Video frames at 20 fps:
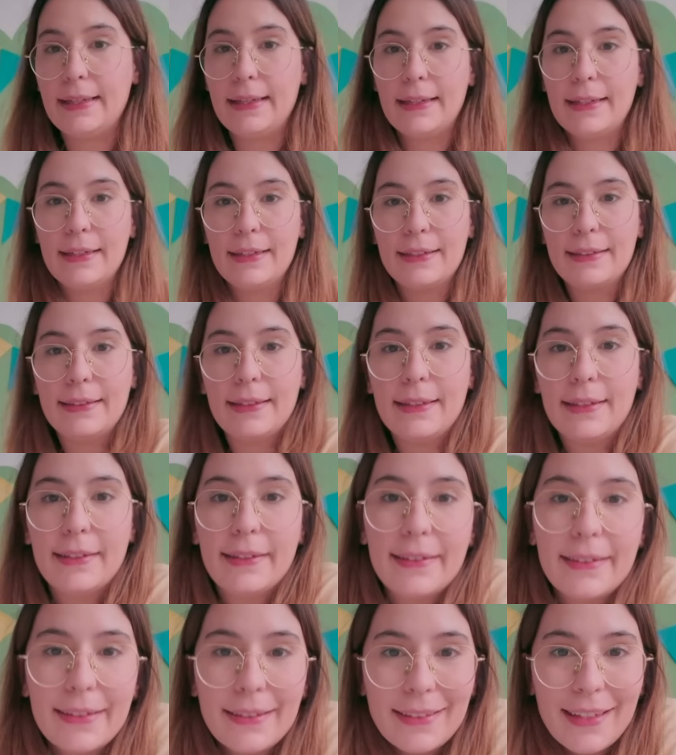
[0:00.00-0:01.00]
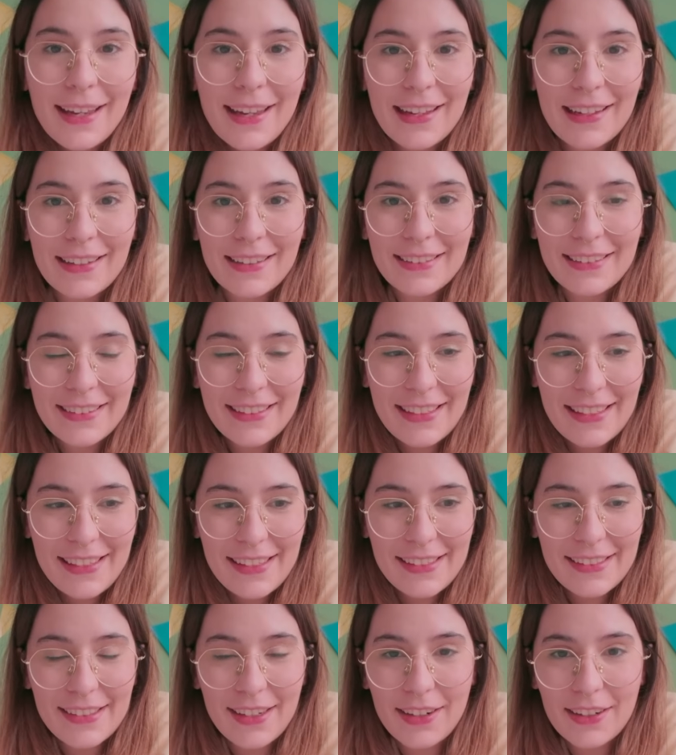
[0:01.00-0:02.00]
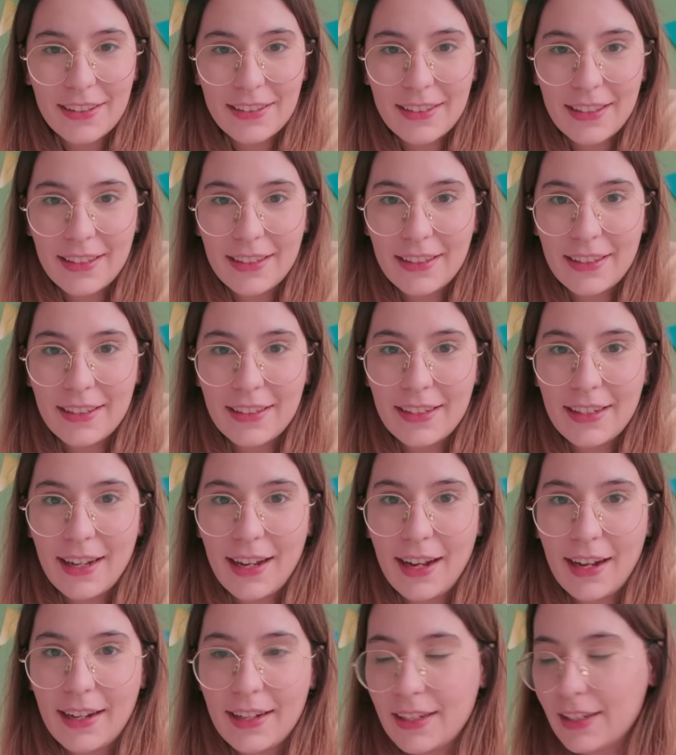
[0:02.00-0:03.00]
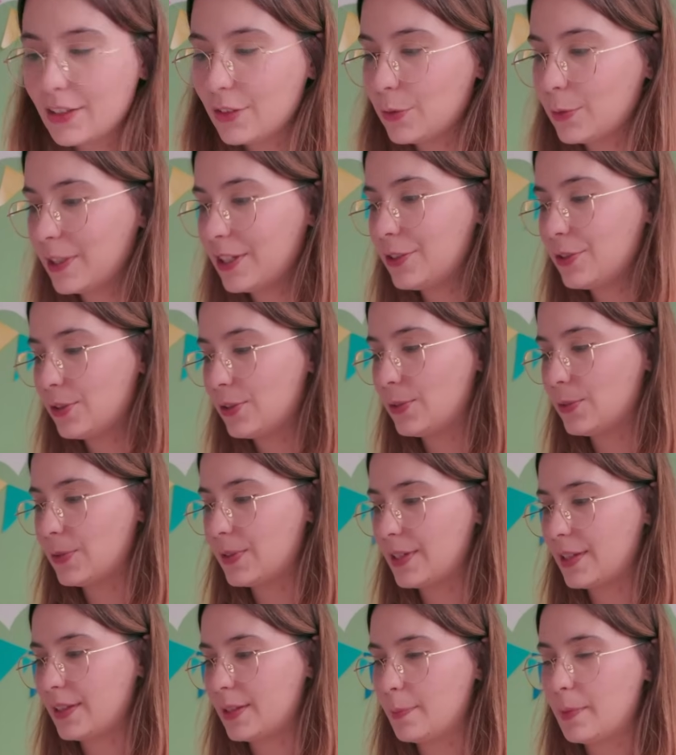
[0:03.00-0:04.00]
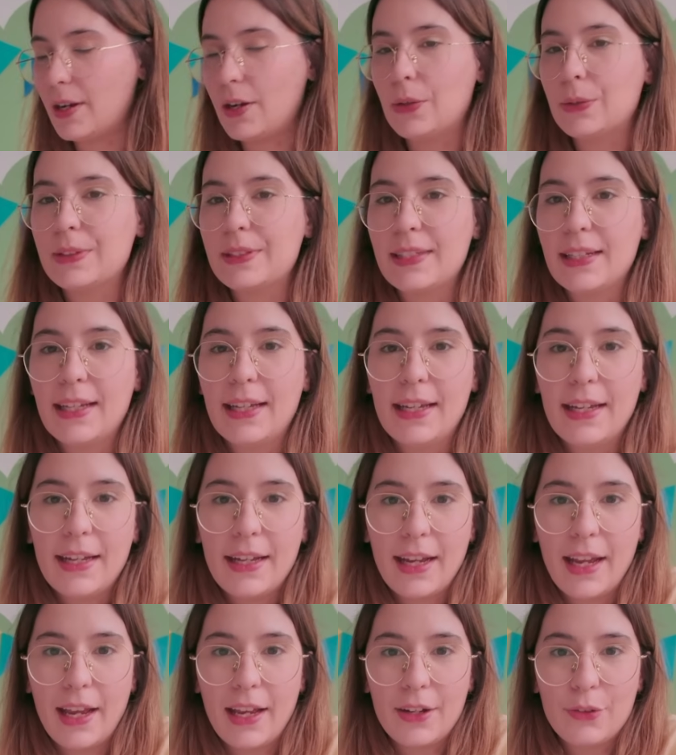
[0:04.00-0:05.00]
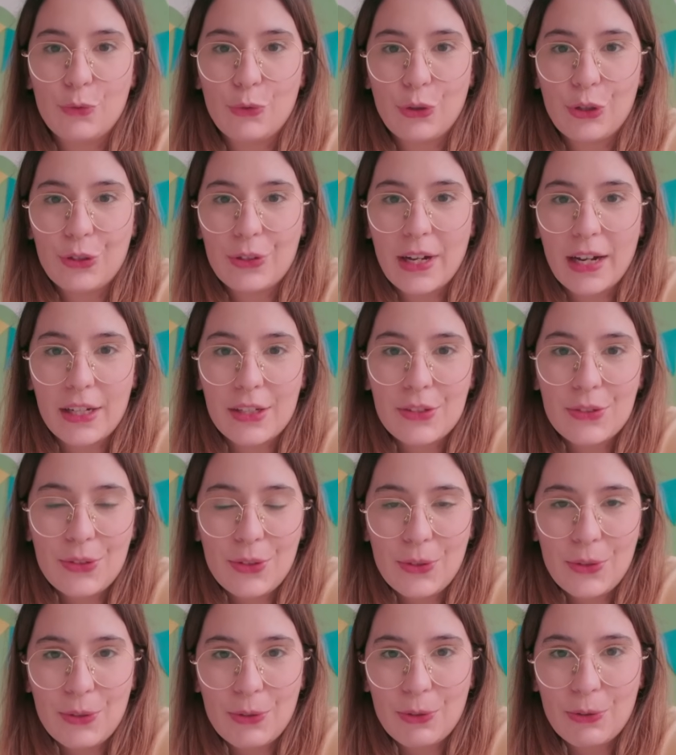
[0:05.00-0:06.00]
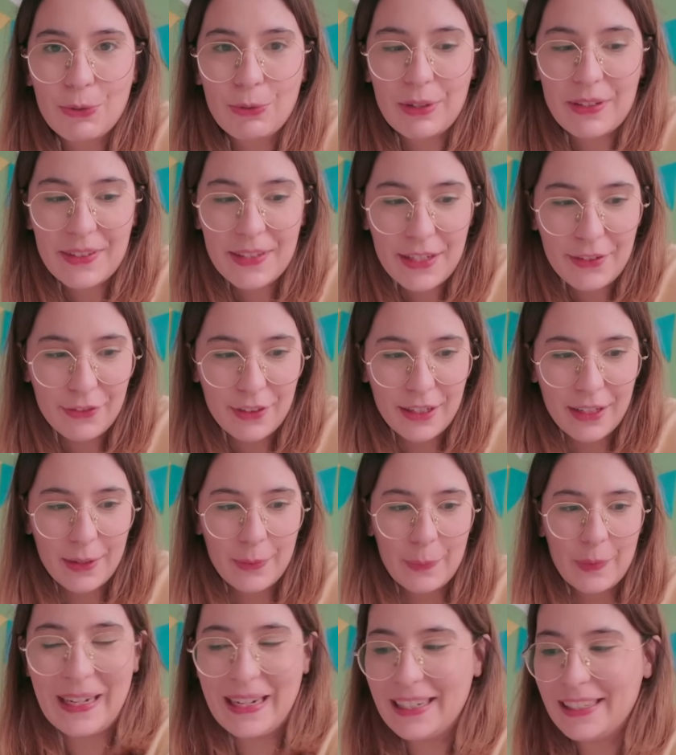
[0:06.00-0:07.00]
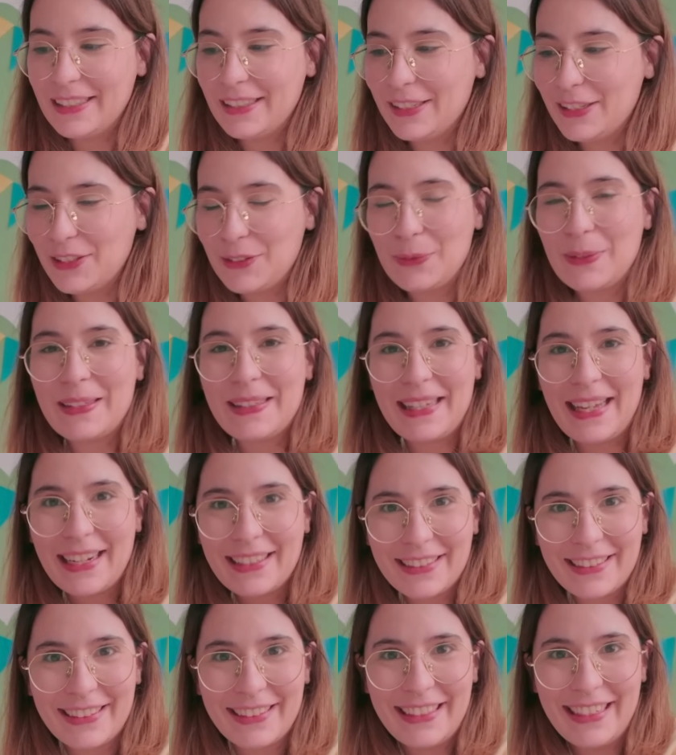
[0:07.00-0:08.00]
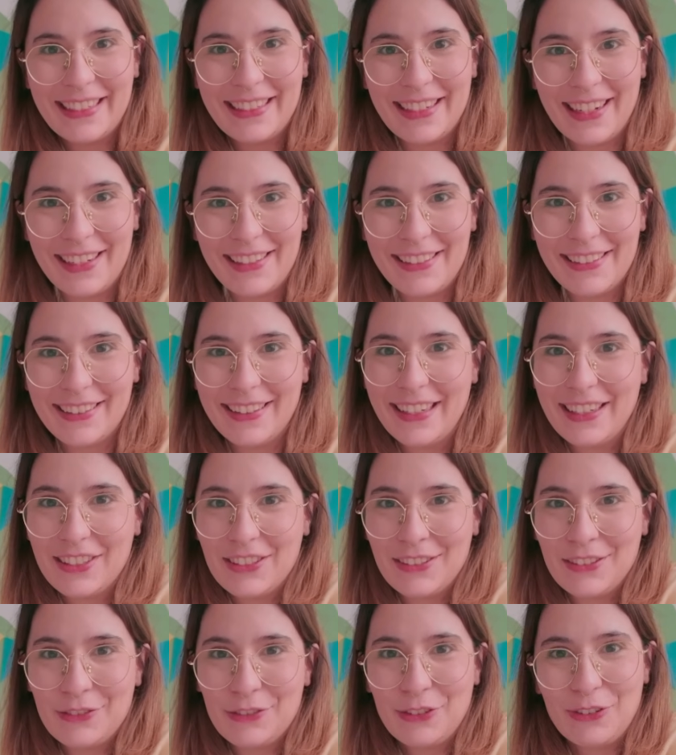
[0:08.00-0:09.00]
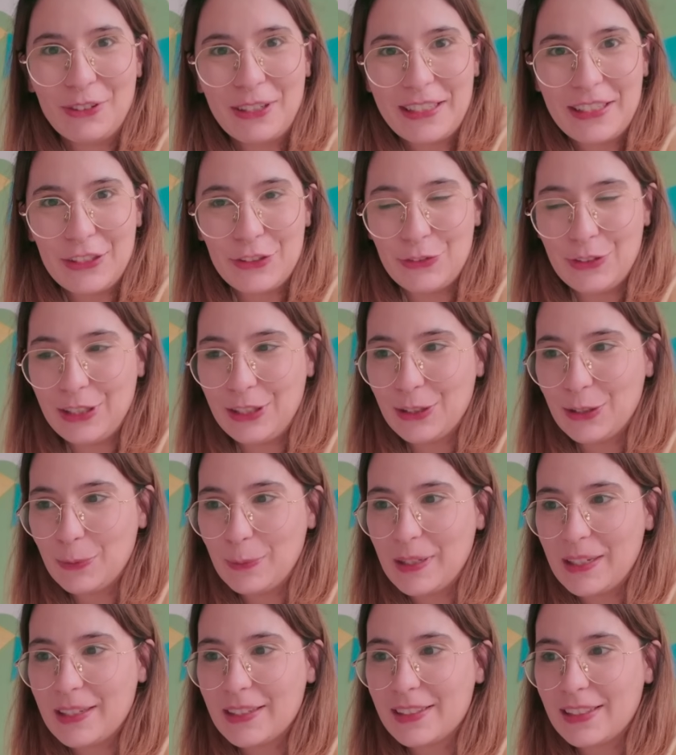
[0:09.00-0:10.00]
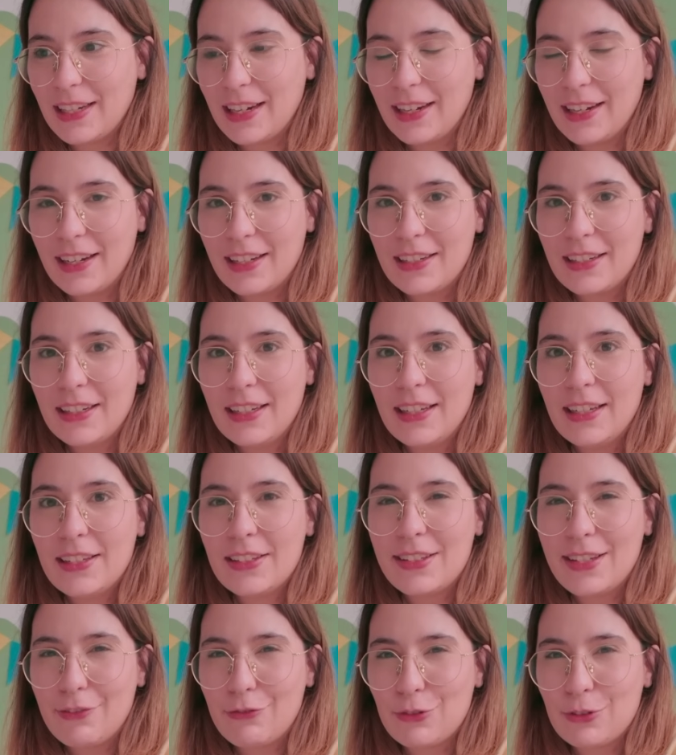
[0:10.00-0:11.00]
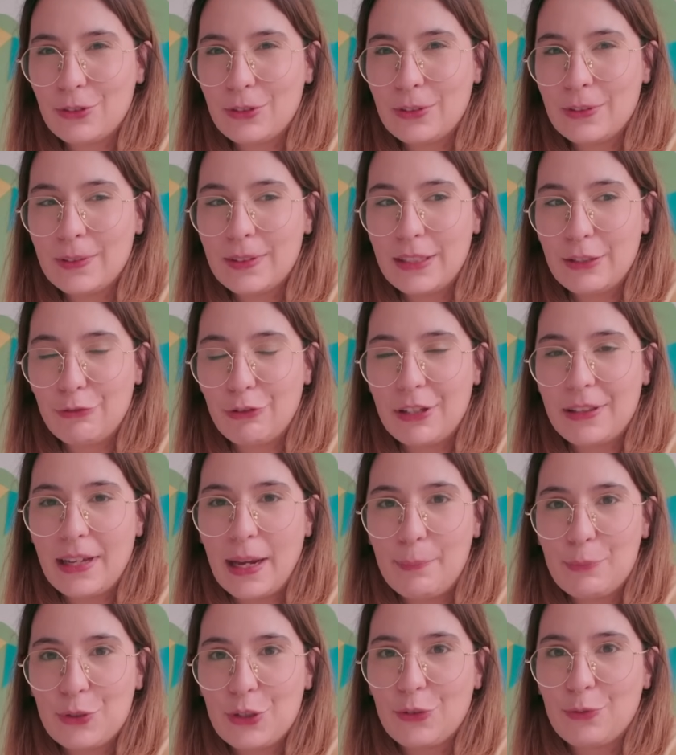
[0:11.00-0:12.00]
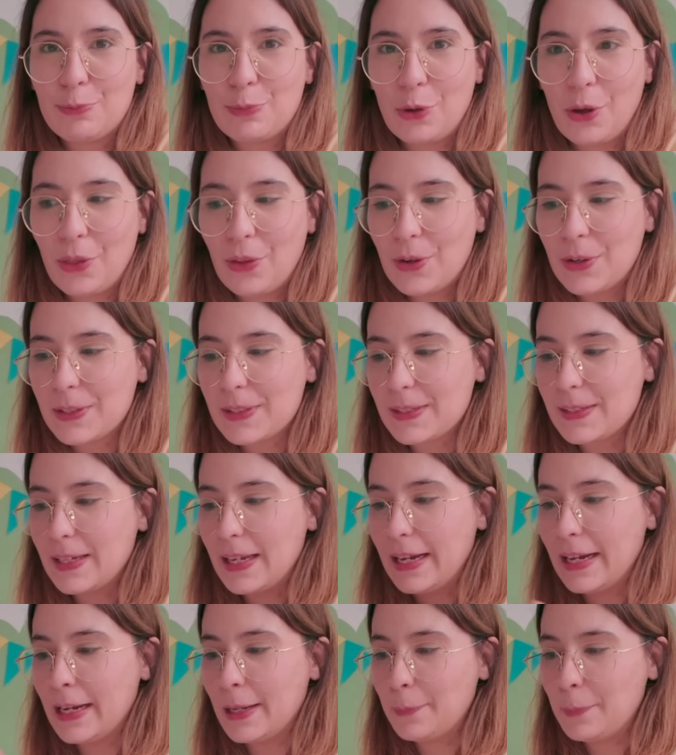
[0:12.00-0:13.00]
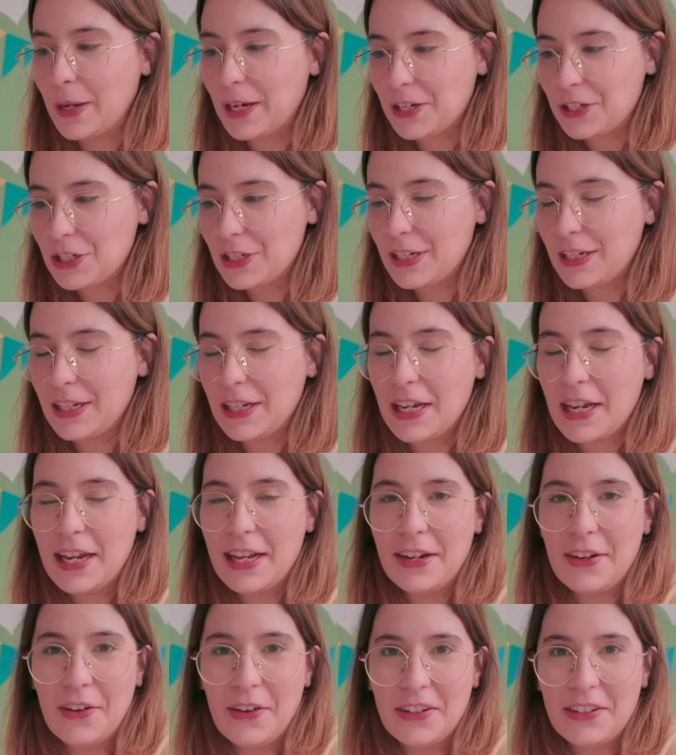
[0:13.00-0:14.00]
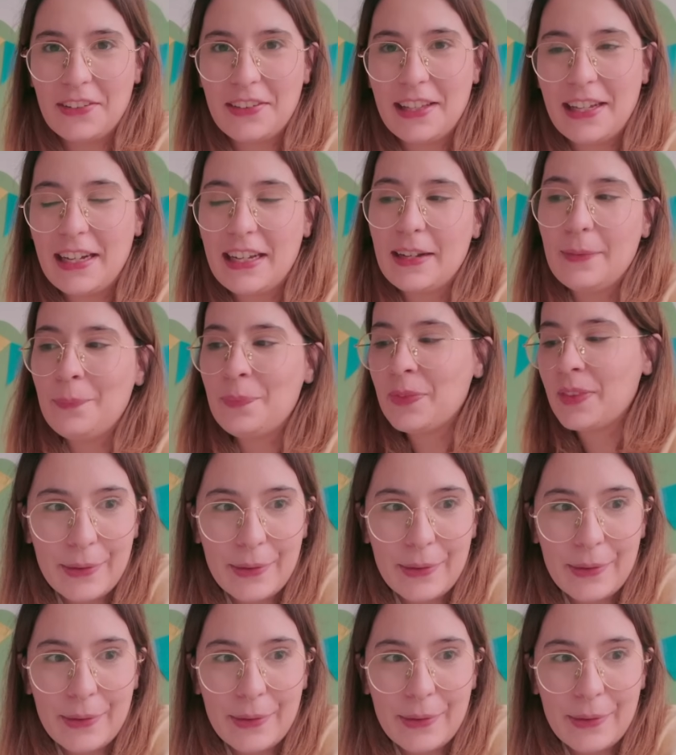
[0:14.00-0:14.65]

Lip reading: And yeah, these are done. I can't wait to send them out and for you guys to receive them. And this was actually a nice selection for this video because I had several different types of products and packaging and all of that.